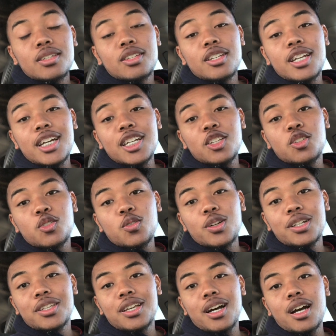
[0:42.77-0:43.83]
today's
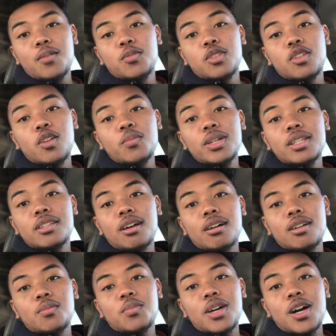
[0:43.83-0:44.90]
story time is gonna be
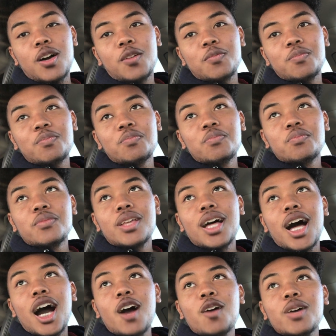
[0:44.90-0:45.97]
talking about
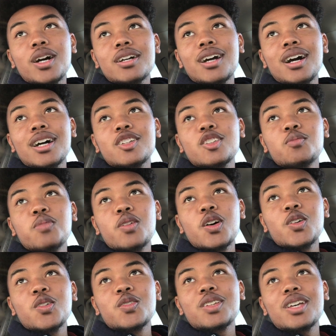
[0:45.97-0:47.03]
how I got
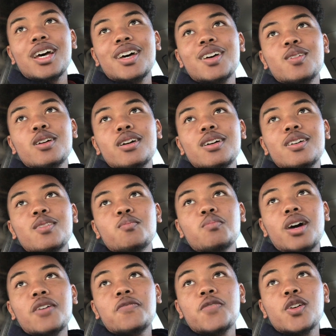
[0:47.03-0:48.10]
exposed at
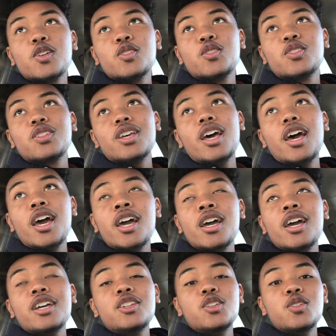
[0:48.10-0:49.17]
my first
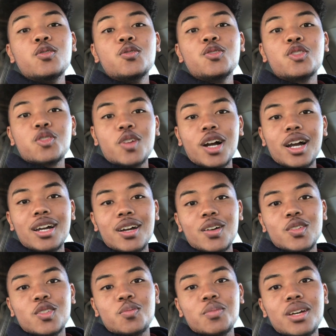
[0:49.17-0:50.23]
AAU
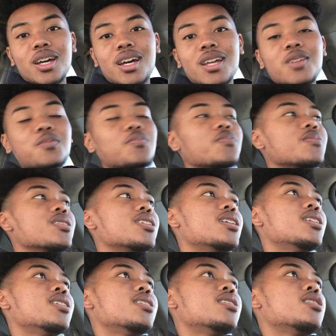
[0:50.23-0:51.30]
tryouts, man.
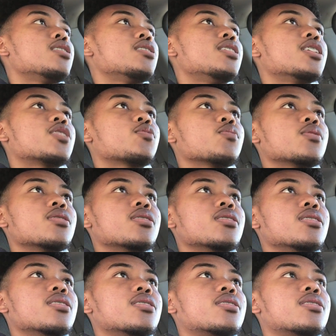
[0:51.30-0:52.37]
This
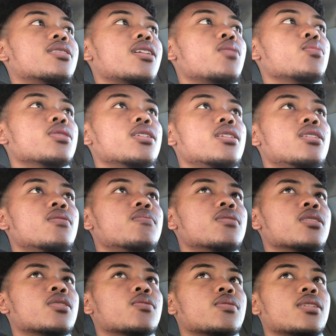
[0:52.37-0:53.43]
was, I believe,
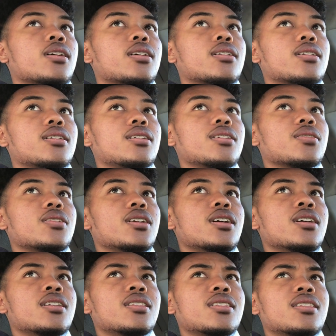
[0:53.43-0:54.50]
this was like
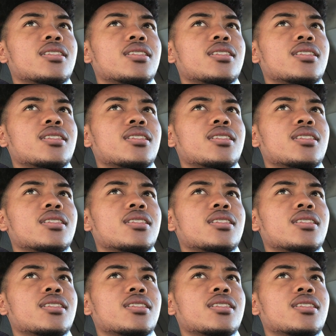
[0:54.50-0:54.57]
in,